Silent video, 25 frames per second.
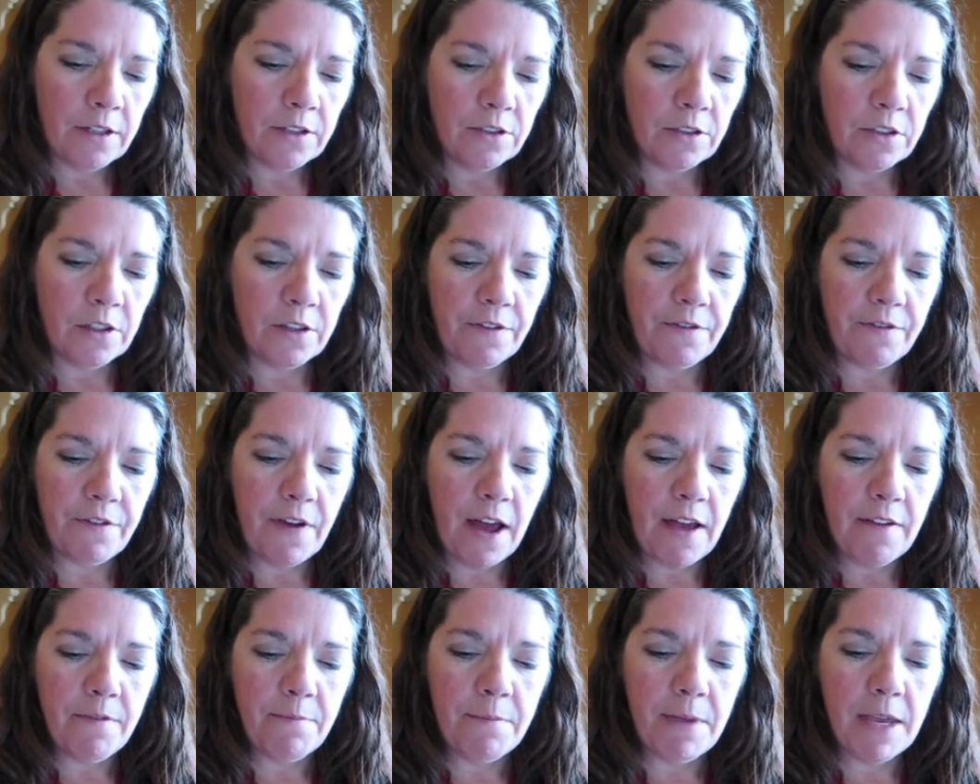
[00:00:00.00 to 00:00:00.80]
So the
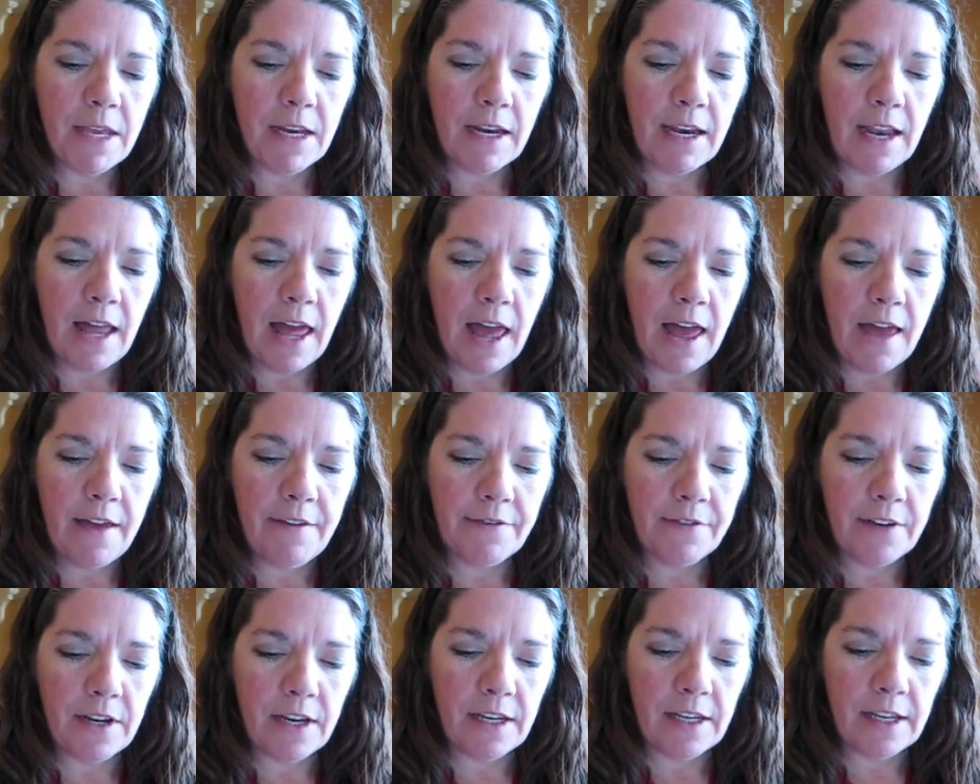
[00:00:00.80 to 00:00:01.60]
five men
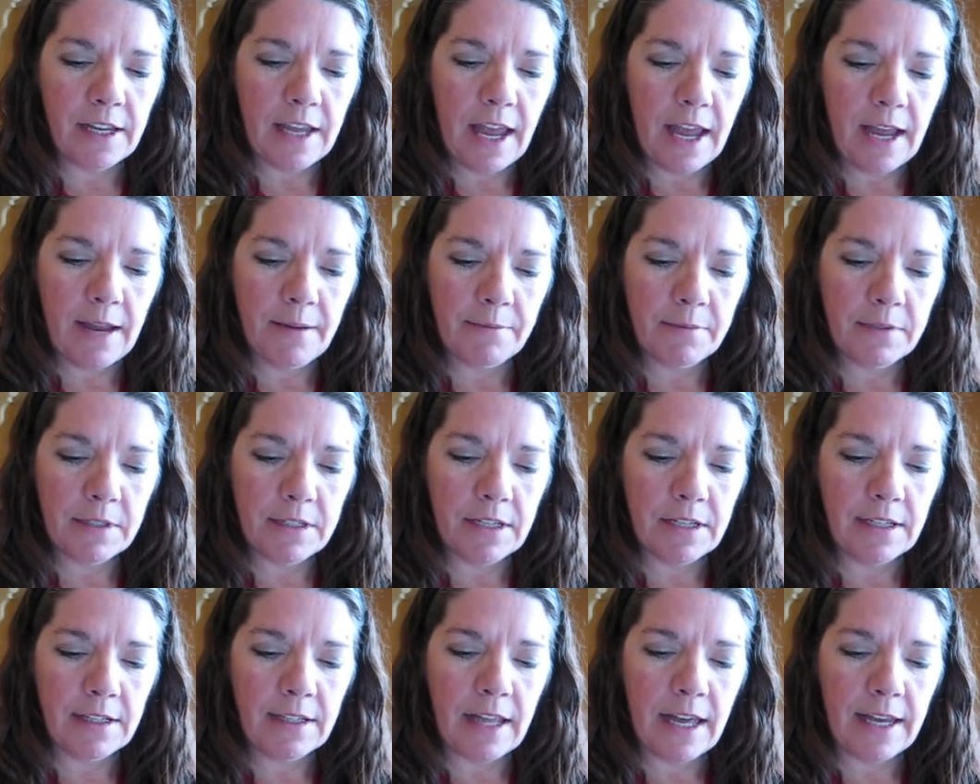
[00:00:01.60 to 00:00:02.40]
left and came
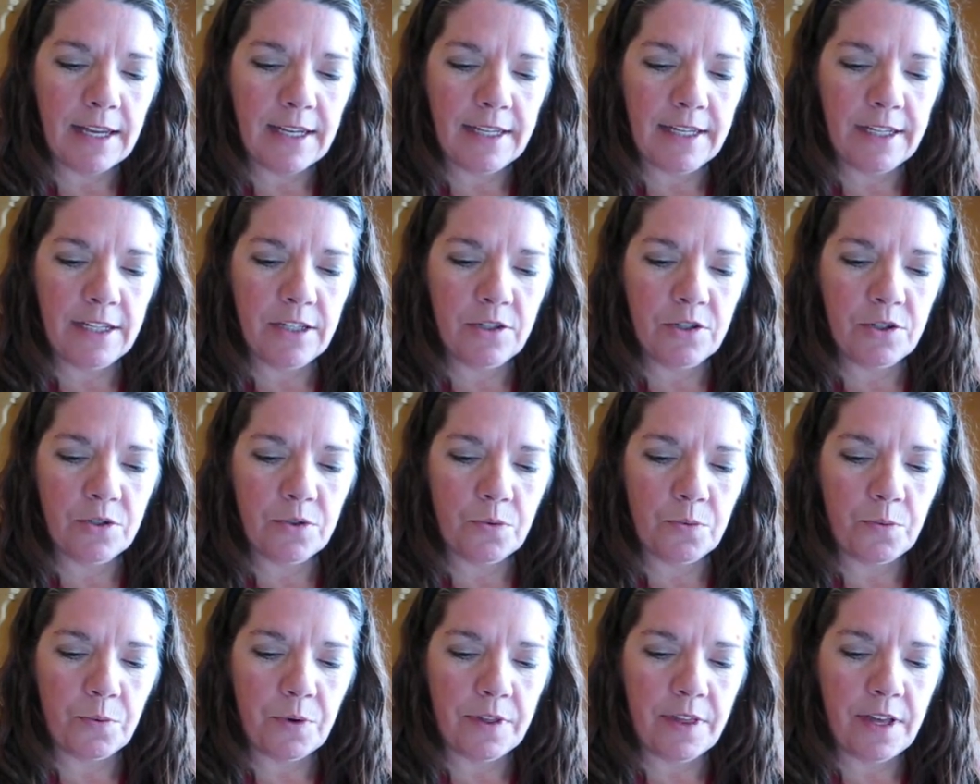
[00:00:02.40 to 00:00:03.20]
to
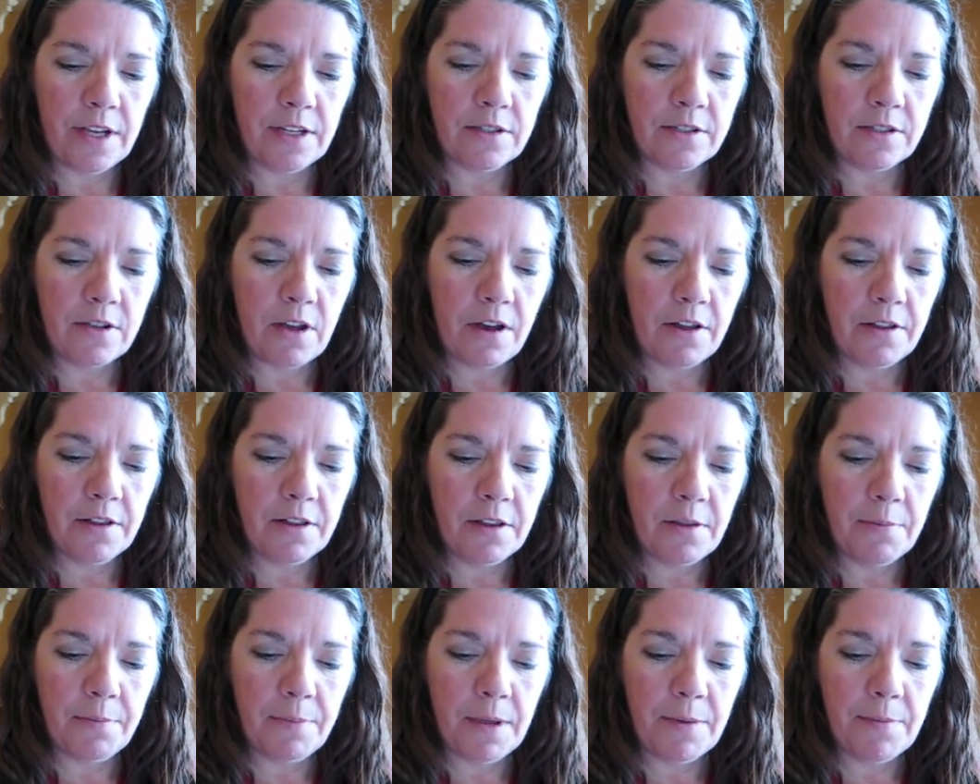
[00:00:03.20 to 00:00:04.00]
Laish, where they saw
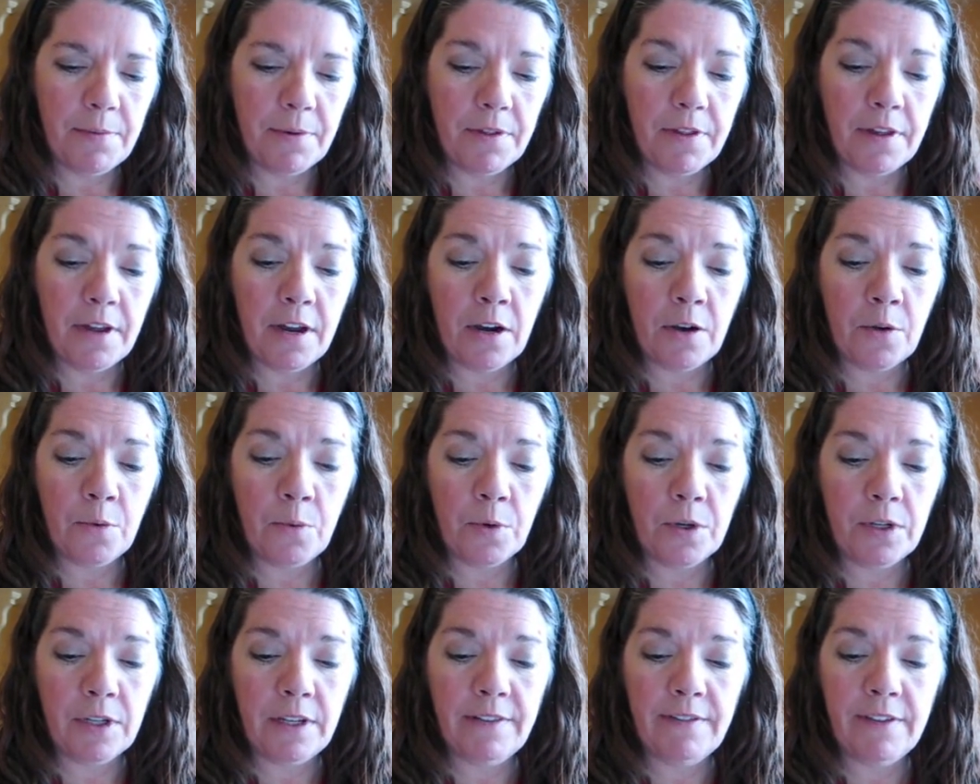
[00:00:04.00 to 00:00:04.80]
that the people there
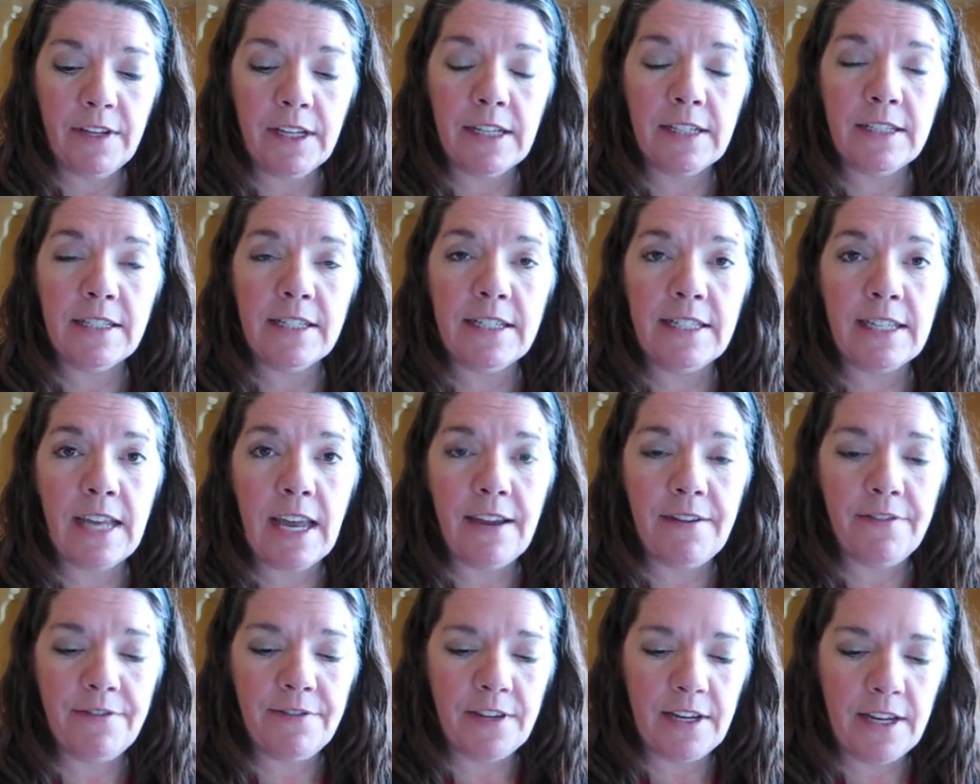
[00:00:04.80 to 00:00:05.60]
were living in
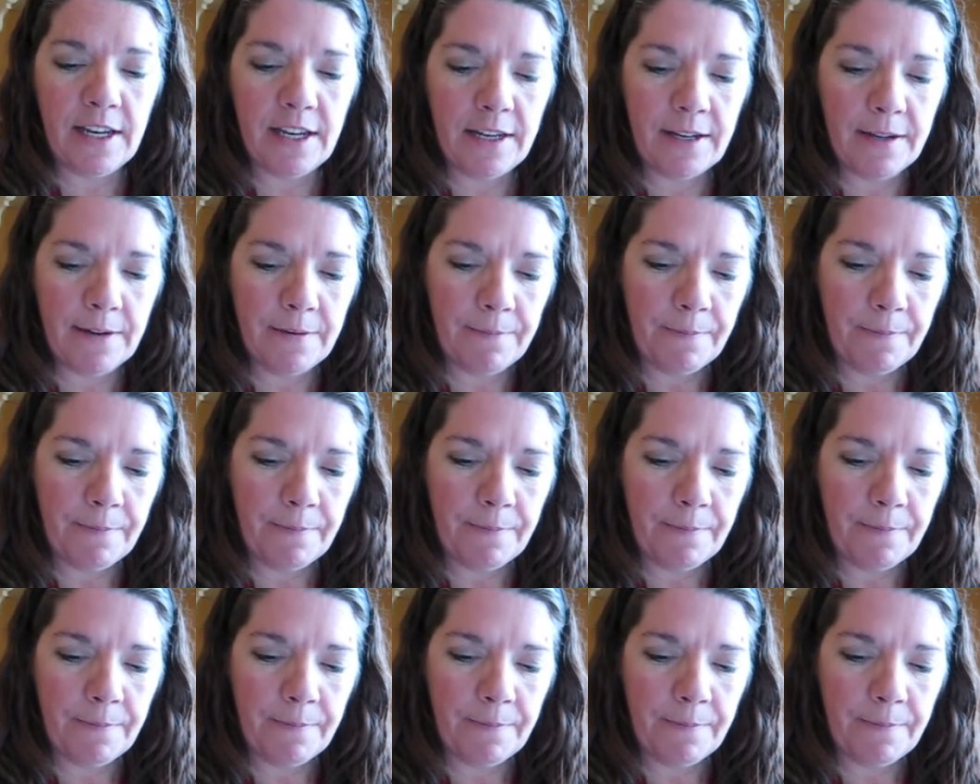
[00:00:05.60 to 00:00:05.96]
safety,